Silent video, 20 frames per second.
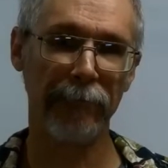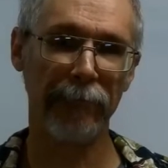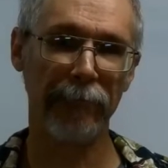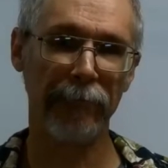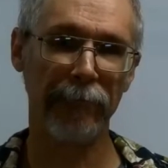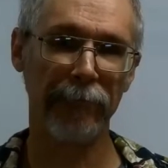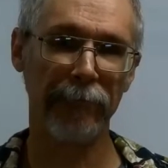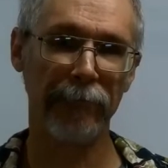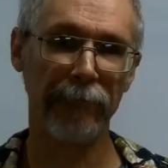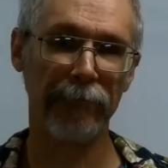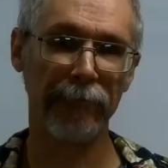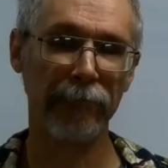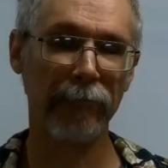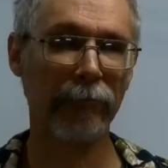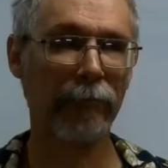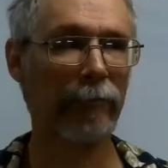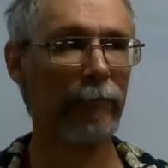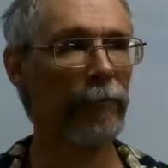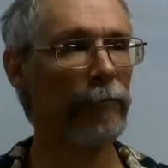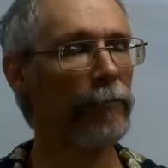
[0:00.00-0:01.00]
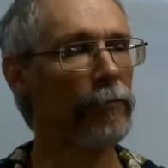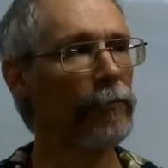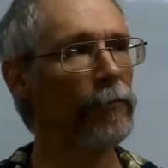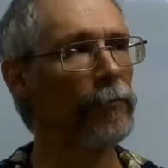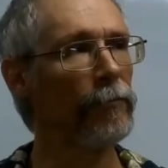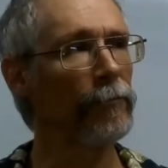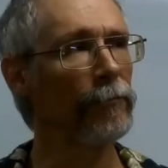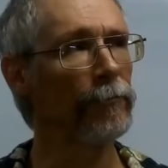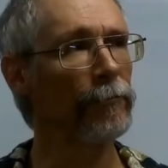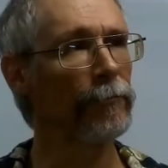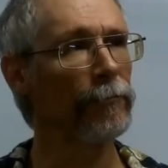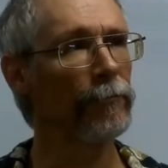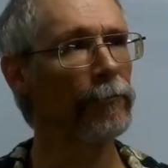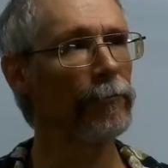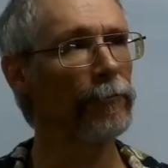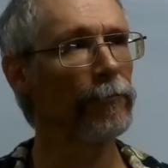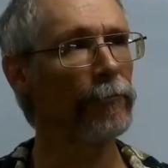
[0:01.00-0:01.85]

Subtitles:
Nothing is said.